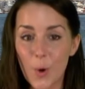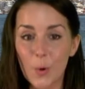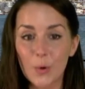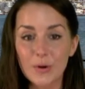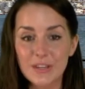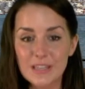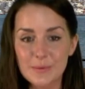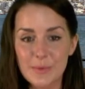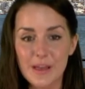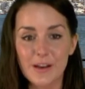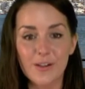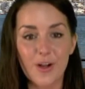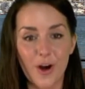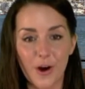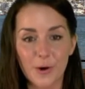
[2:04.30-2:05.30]
or
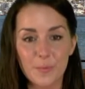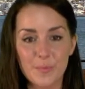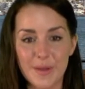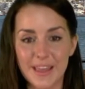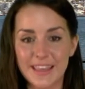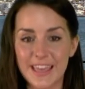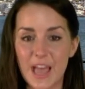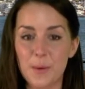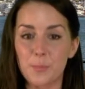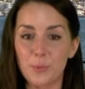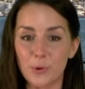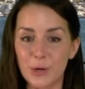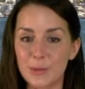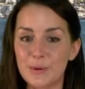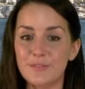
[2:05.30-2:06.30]
email
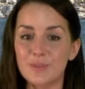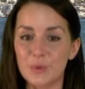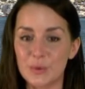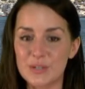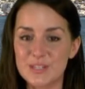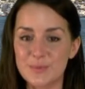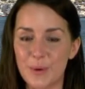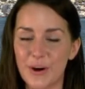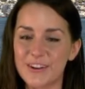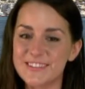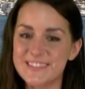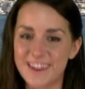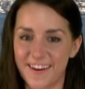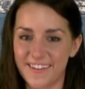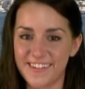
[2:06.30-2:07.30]

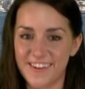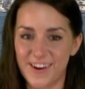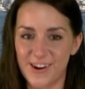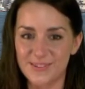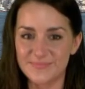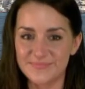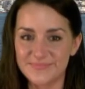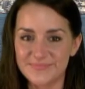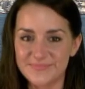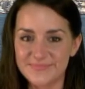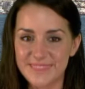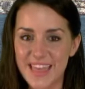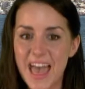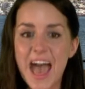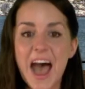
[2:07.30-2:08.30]
rbick@primafluorspar.com.
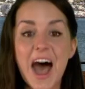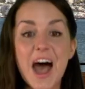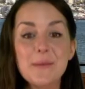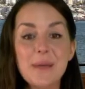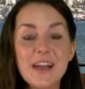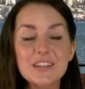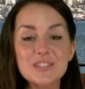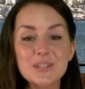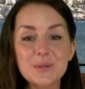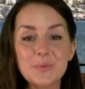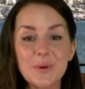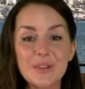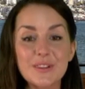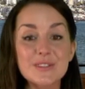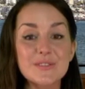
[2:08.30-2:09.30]
I'm Ashley
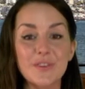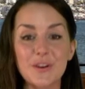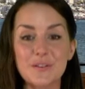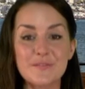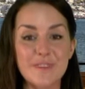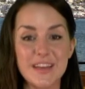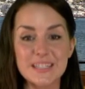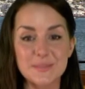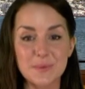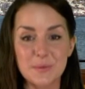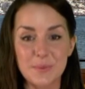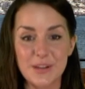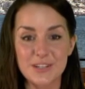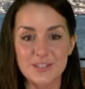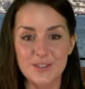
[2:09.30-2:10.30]
Willows for
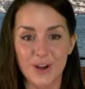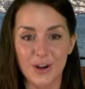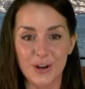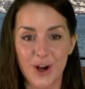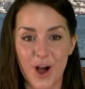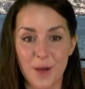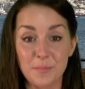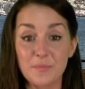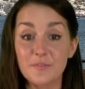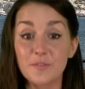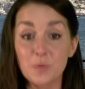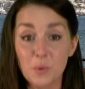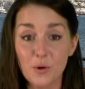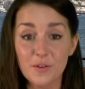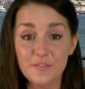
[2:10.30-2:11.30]
InvestmentPitch.com.
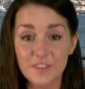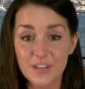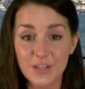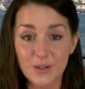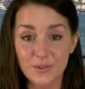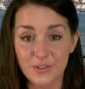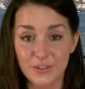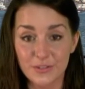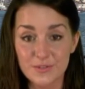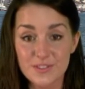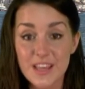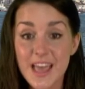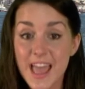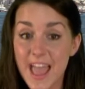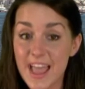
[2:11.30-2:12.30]
For more video
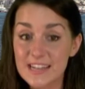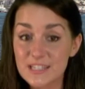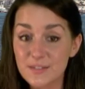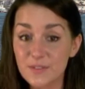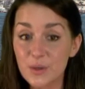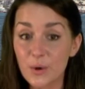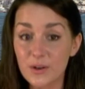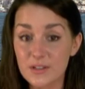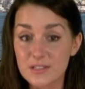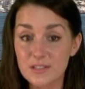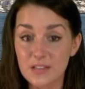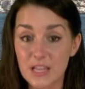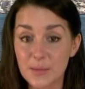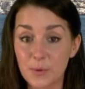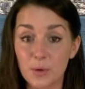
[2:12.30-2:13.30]
news and to view our
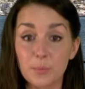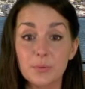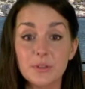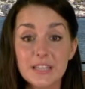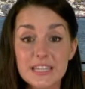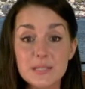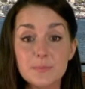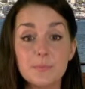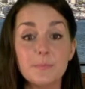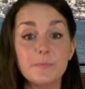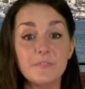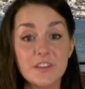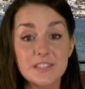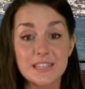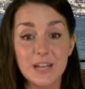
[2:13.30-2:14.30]
disclaimer, please
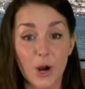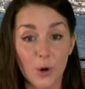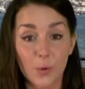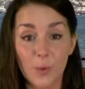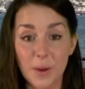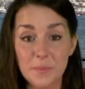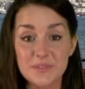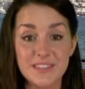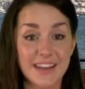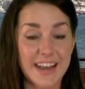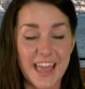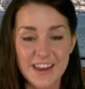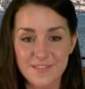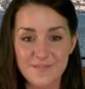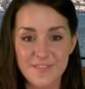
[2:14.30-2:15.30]
visit our
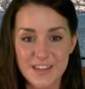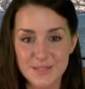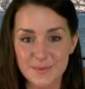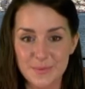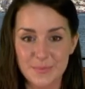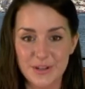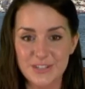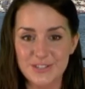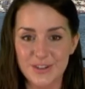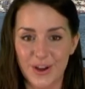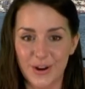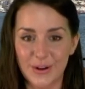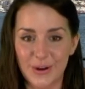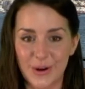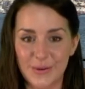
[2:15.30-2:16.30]
website at
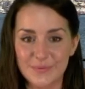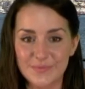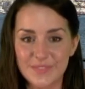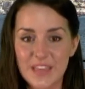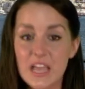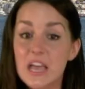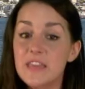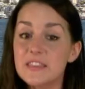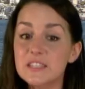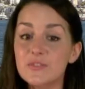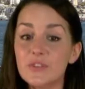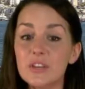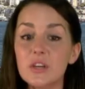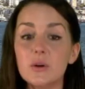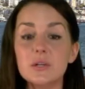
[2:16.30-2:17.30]
InvestmentPitch.com.
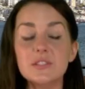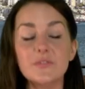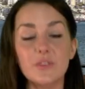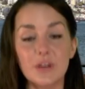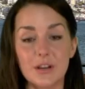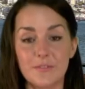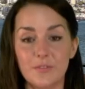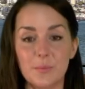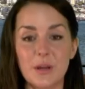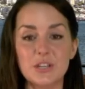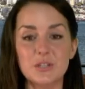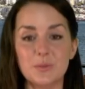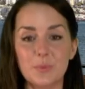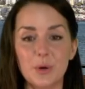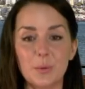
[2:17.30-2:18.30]
This video is for
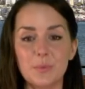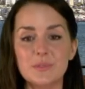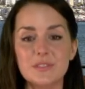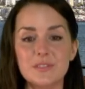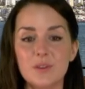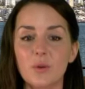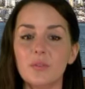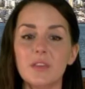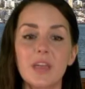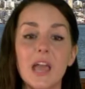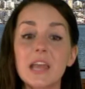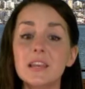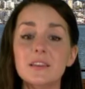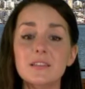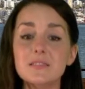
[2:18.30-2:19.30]
information purposes only,
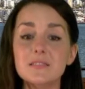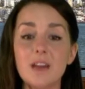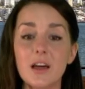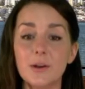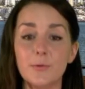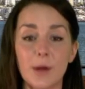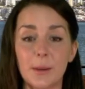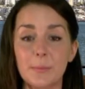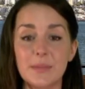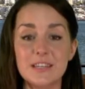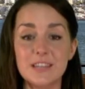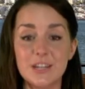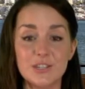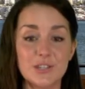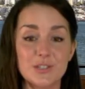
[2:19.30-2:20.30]
and it is not a
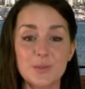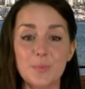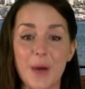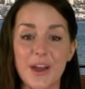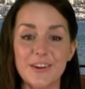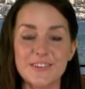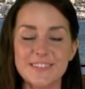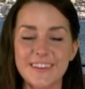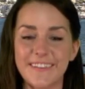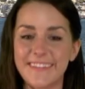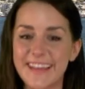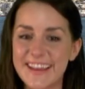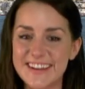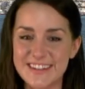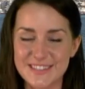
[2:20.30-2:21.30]
recommendation to buy or
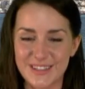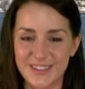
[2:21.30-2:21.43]
sell any